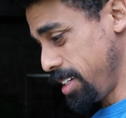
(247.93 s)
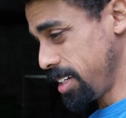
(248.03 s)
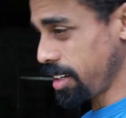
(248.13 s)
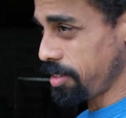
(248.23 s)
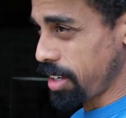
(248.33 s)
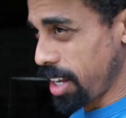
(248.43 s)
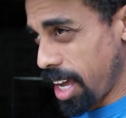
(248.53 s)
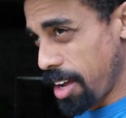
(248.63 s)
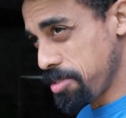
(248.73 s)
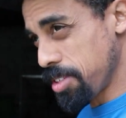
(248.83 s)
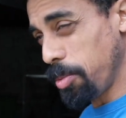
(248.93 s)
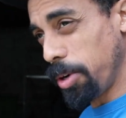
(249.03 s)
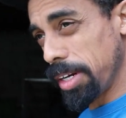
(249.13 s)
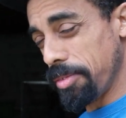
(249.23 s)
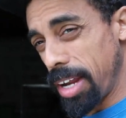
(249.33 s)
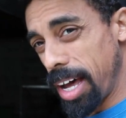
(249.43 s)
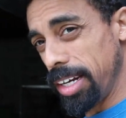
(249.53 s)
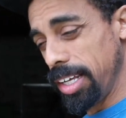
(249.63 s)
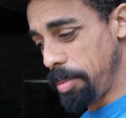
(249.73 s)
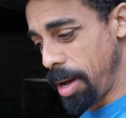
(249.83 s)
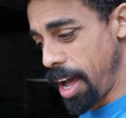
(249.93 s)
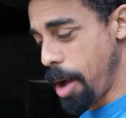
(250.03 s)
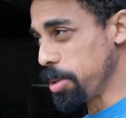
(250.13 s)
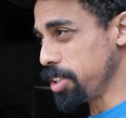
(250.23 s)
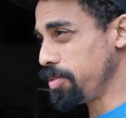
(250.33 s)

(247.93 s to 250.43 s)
and I kind of have somewhat of an idea about how much